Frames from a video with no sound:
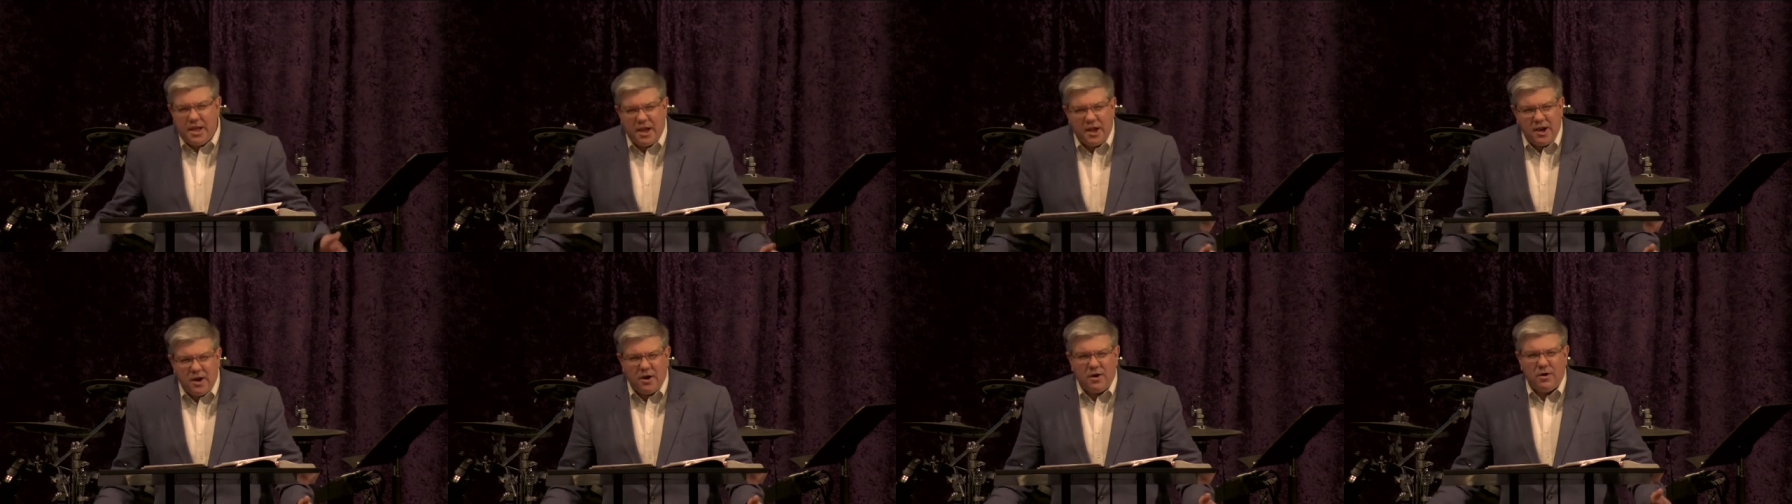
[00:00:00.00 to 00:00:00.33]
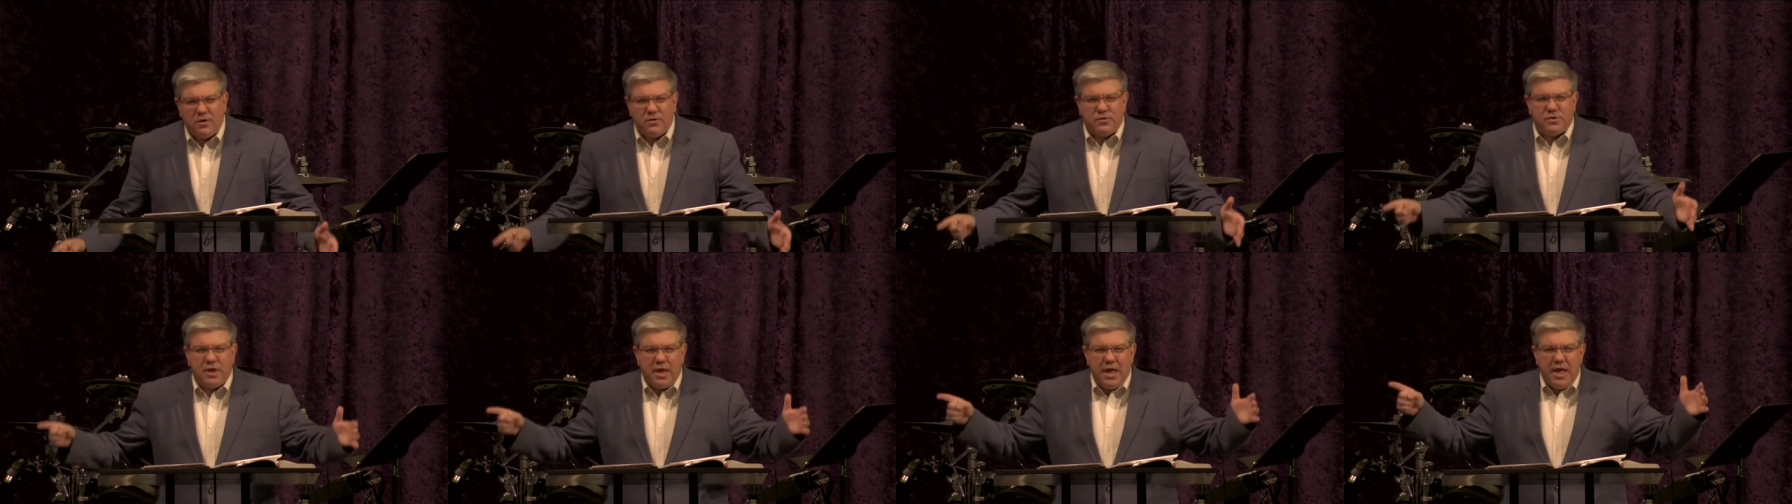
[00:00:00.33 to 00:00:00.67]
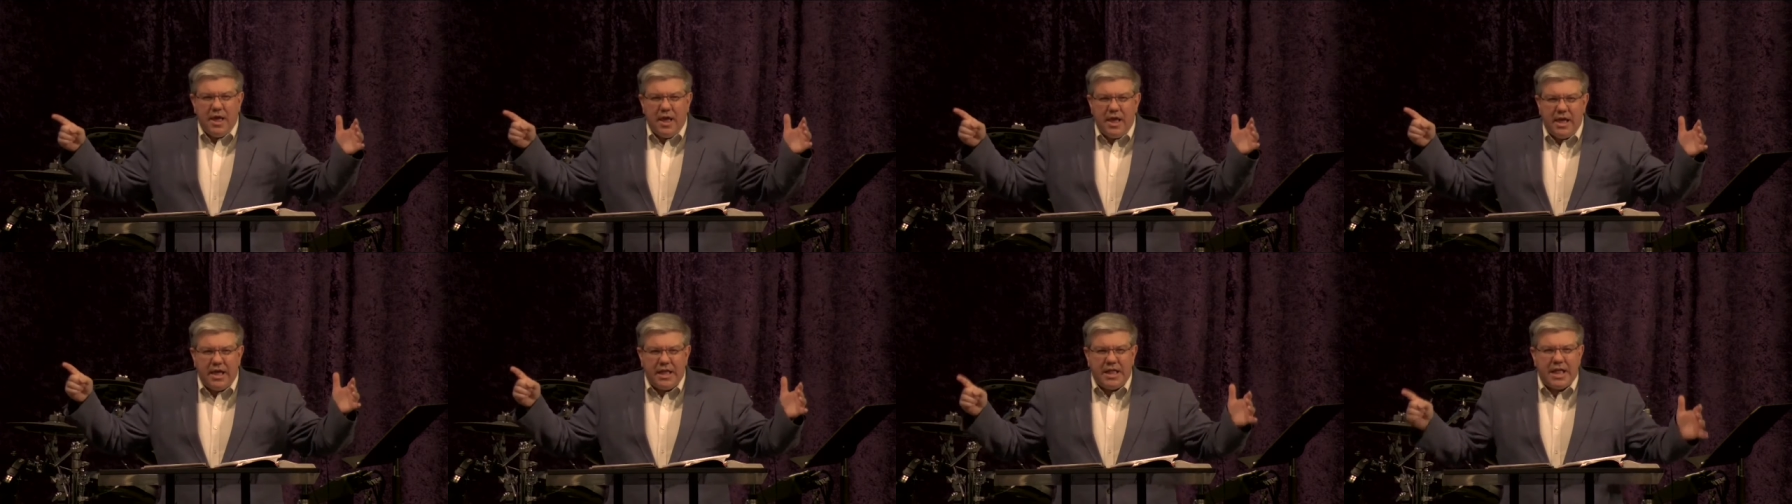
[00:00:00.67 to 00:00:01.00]
years
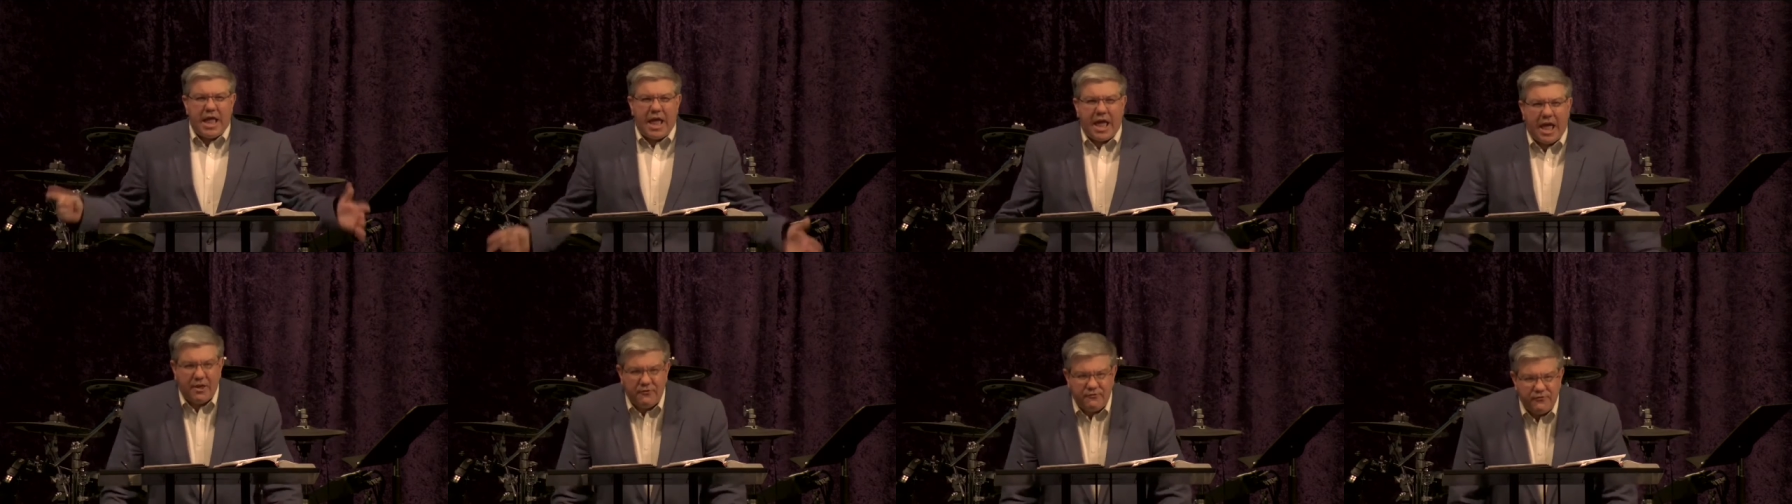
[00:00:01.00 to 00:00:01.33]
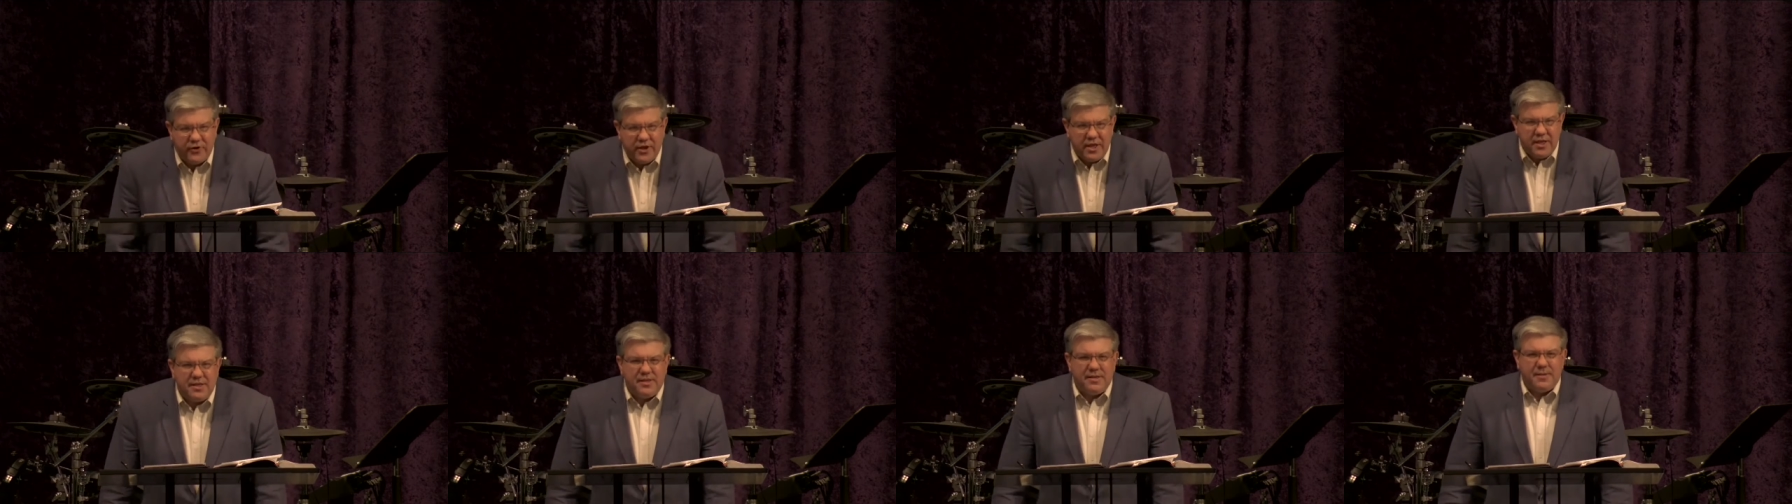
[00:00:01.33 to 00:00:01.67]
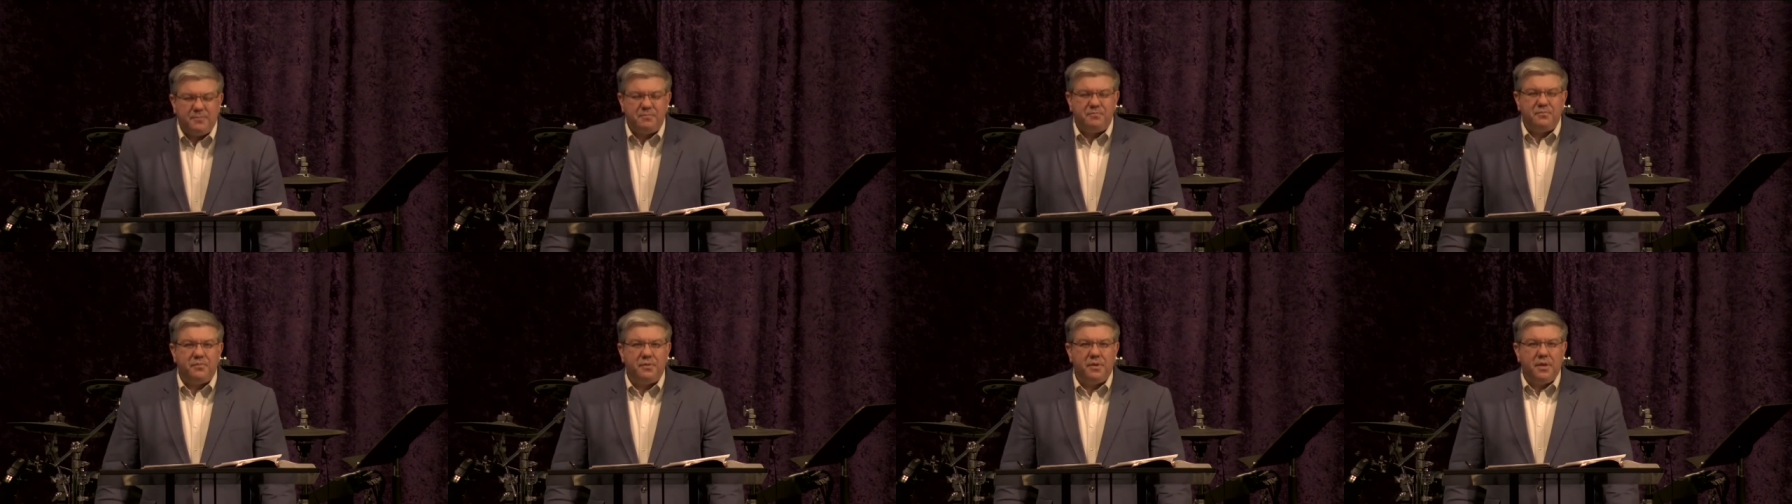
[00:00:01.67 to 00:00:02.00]
in
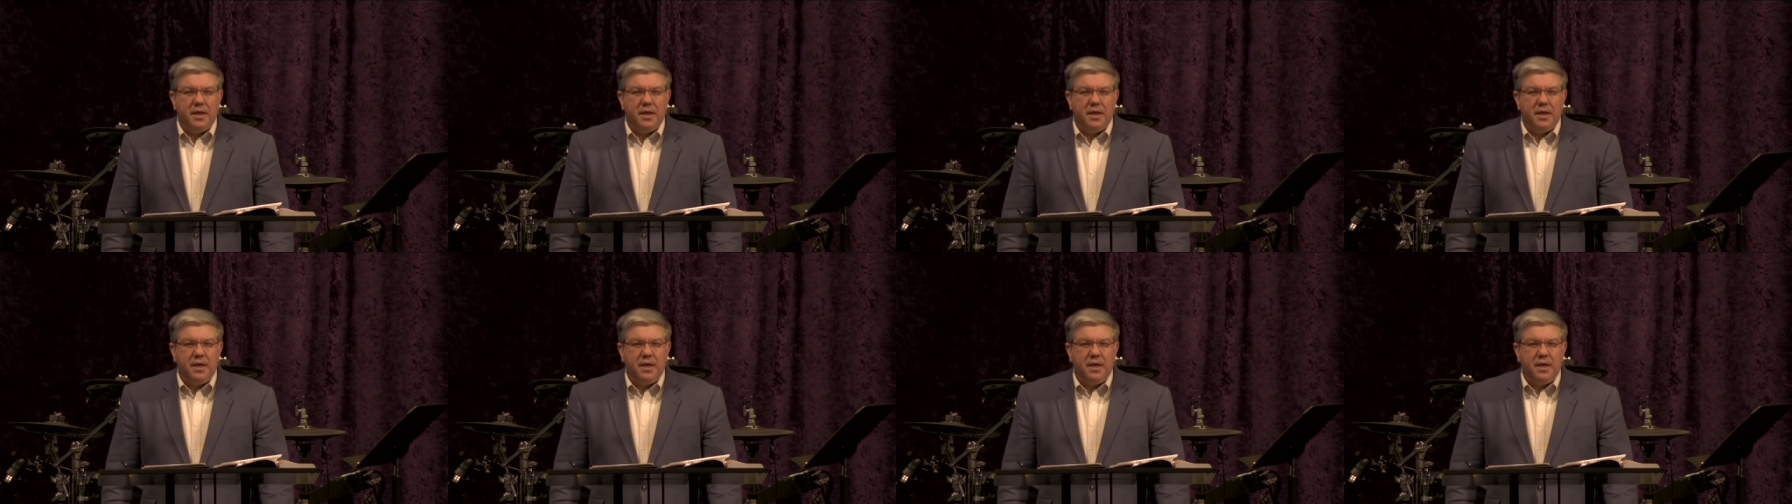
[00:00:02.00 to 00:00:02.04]
heaven,